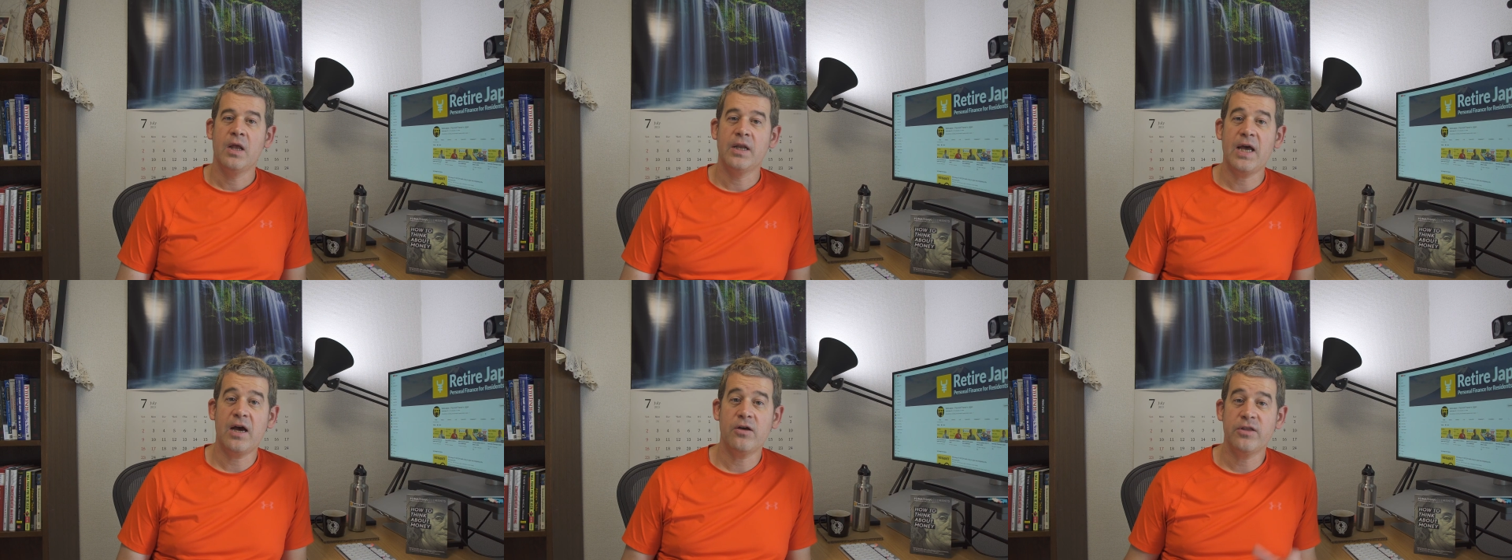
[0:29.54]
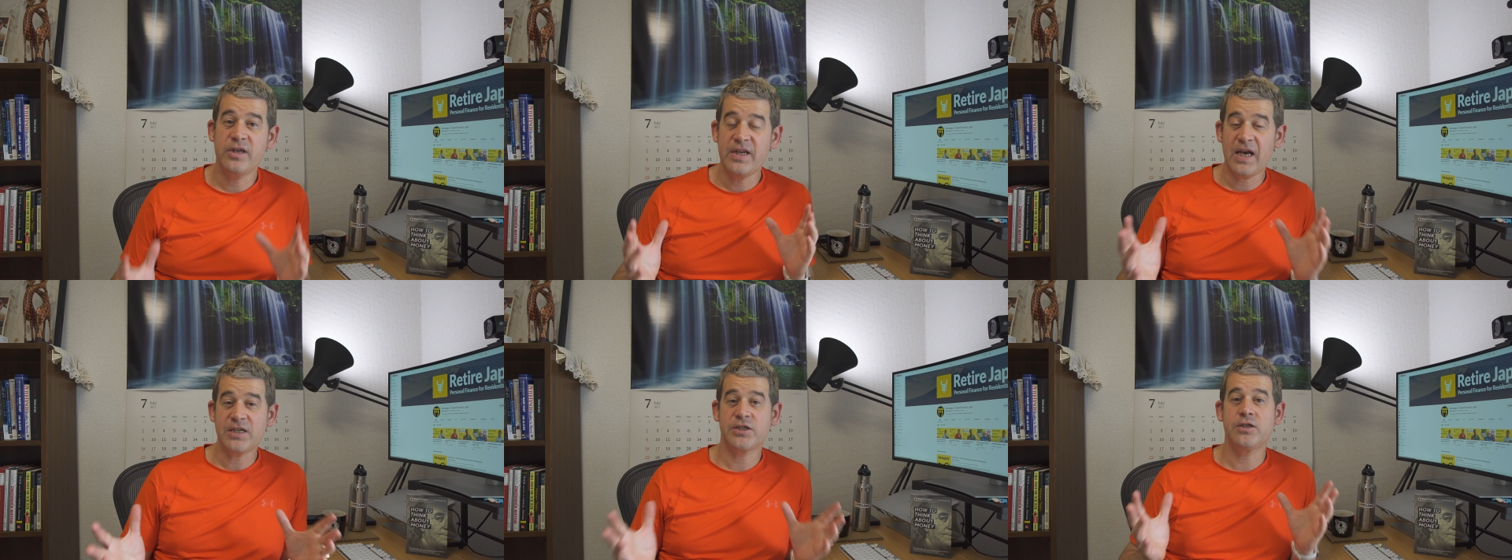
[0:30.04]
Now, the
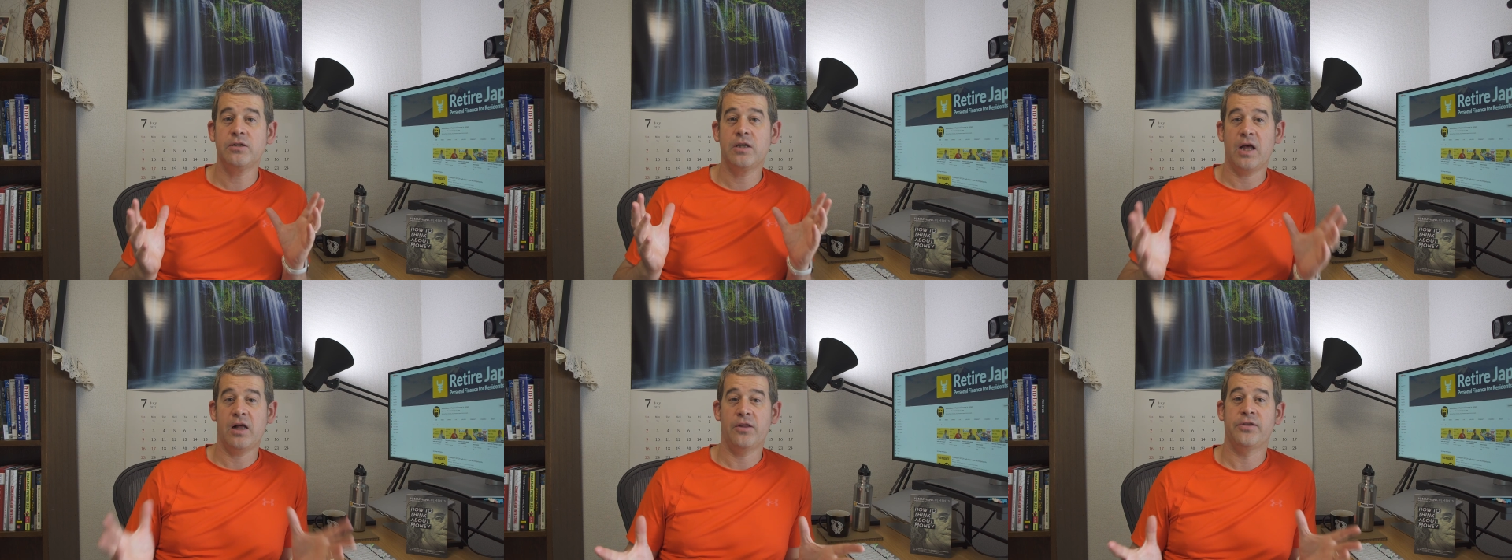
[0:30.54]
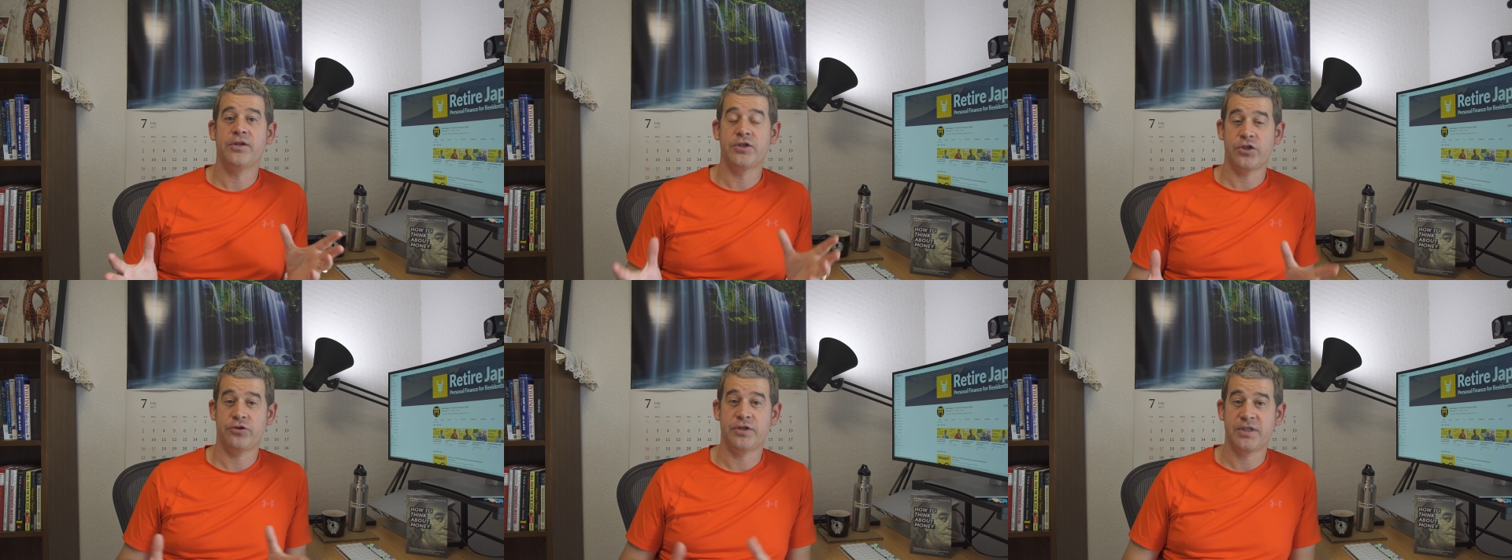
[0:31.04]
national health
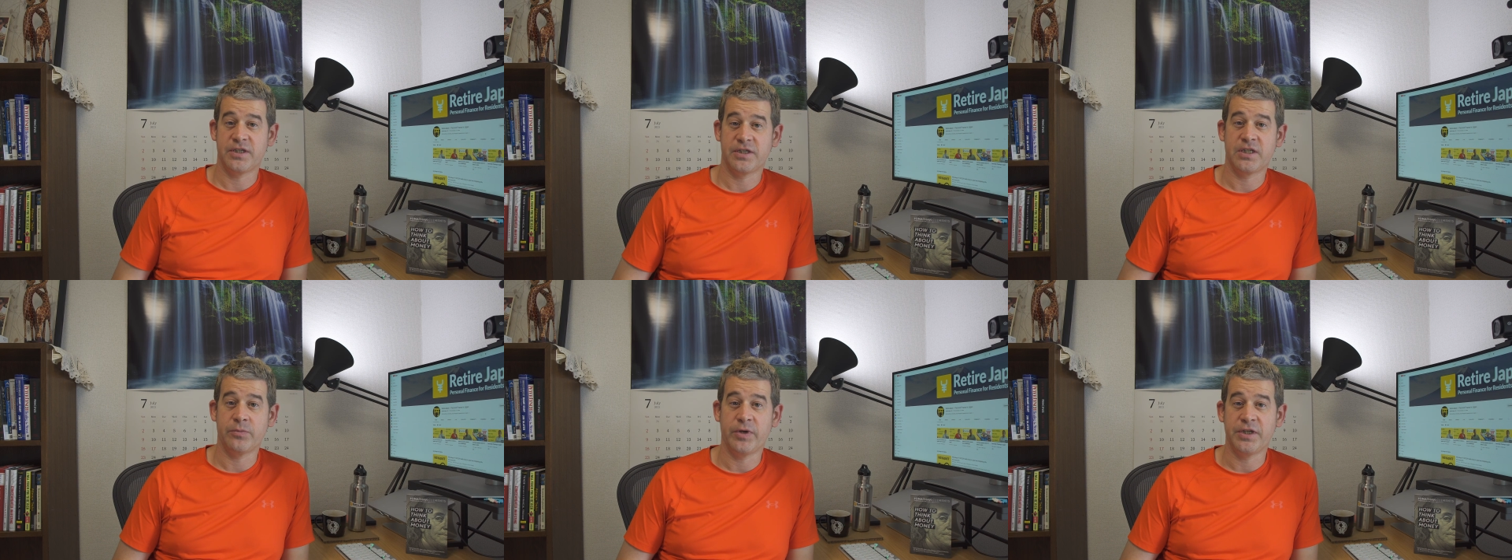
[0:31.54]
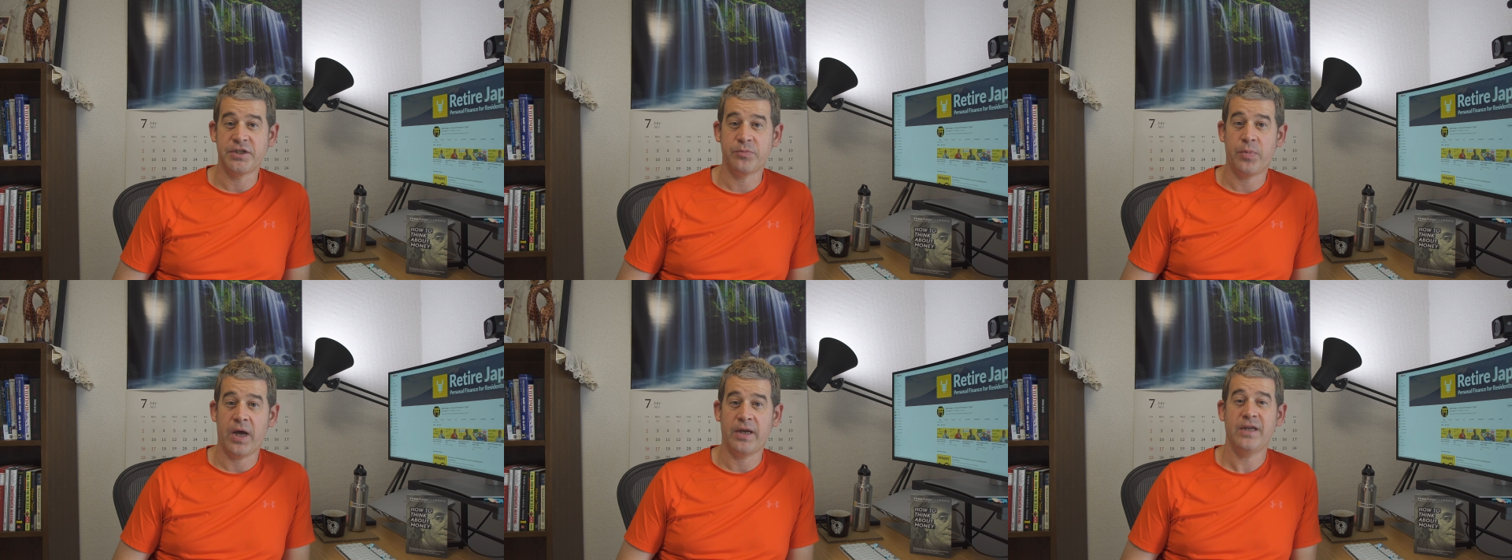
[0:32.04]
insurance system in
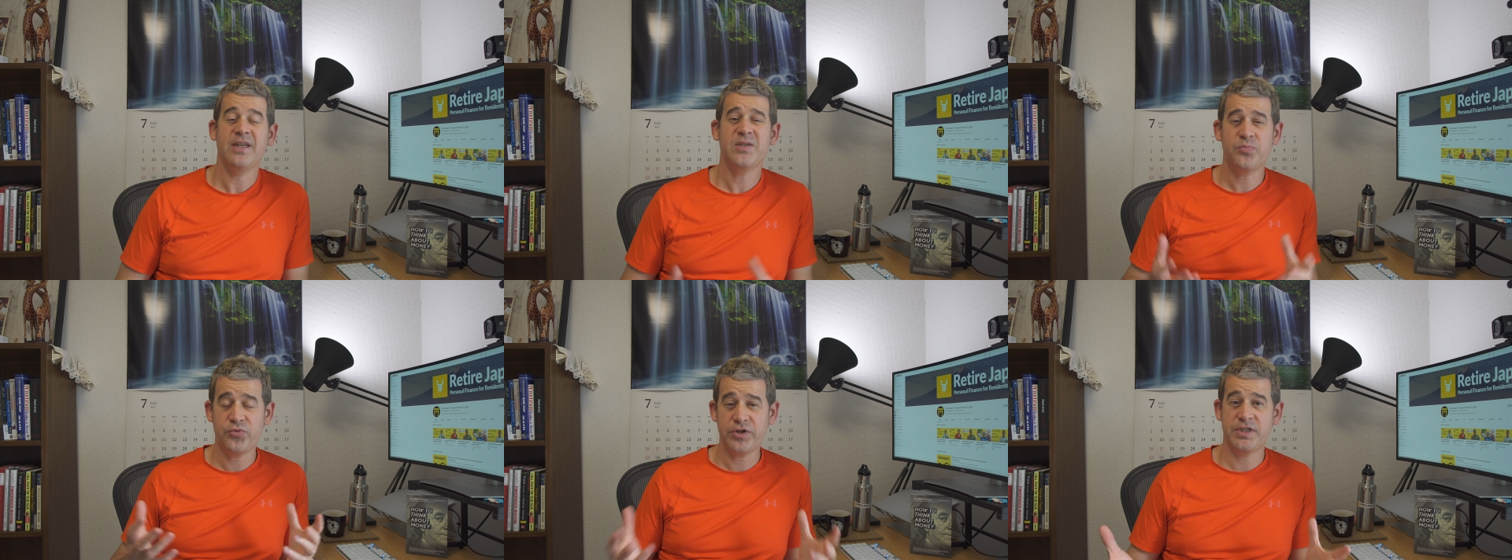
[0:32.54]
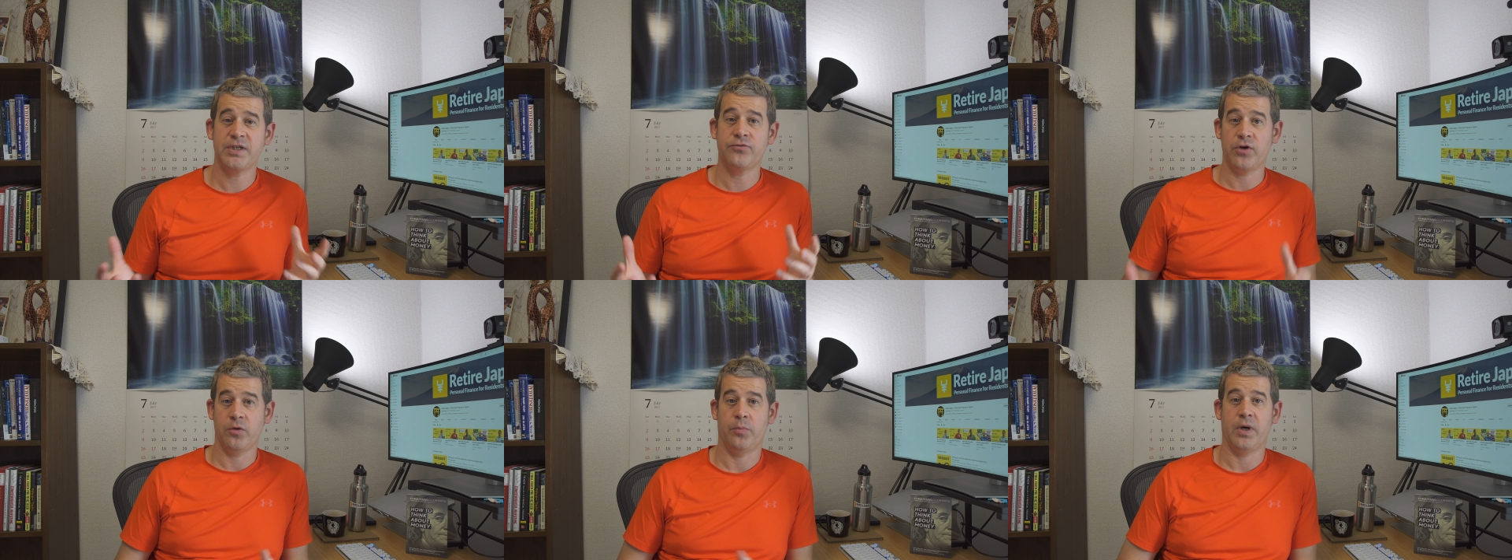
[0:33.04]
Japan is pretty
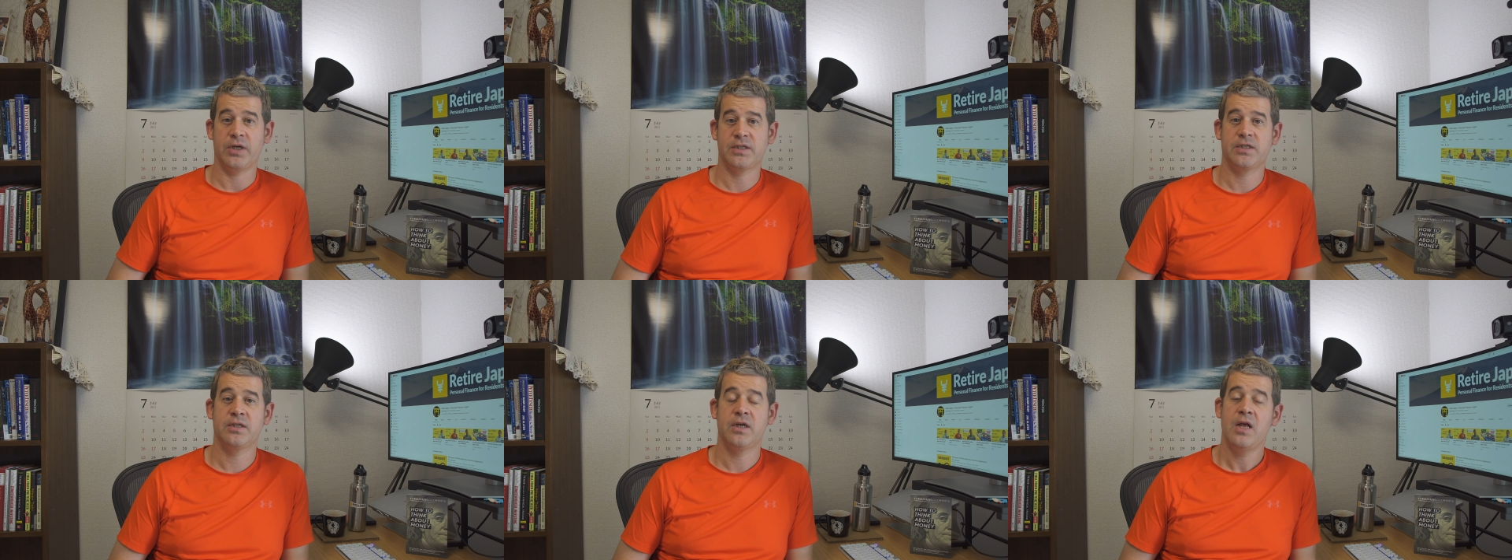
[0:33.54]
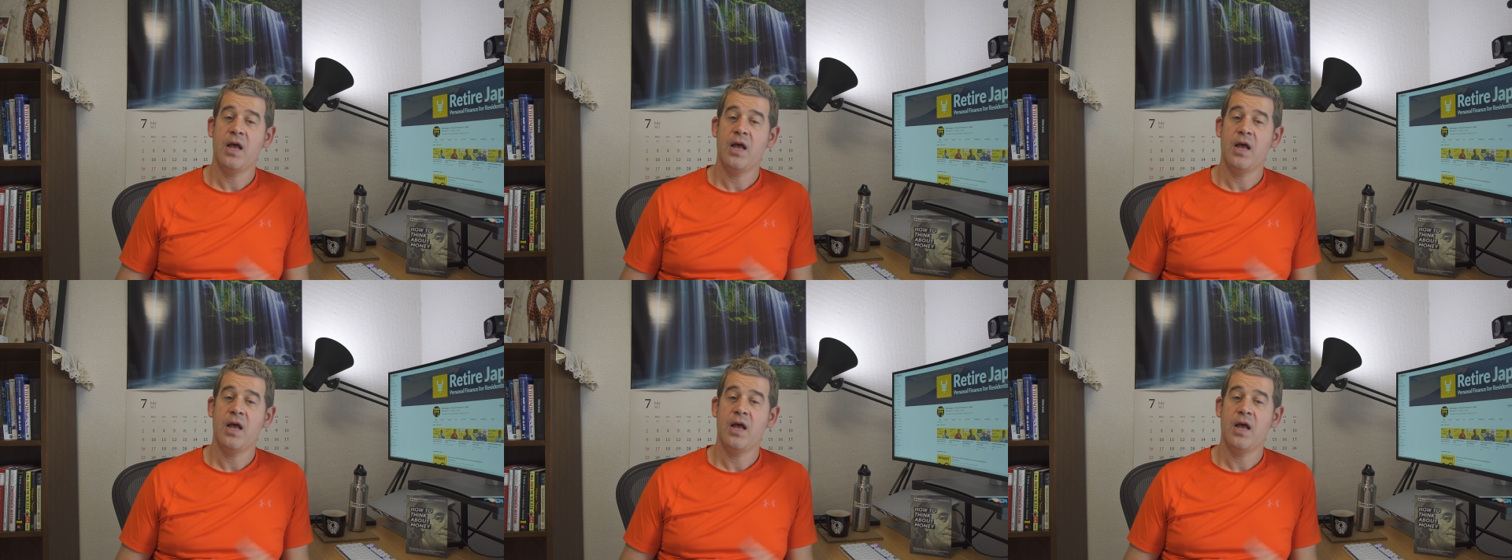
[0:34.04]
robust.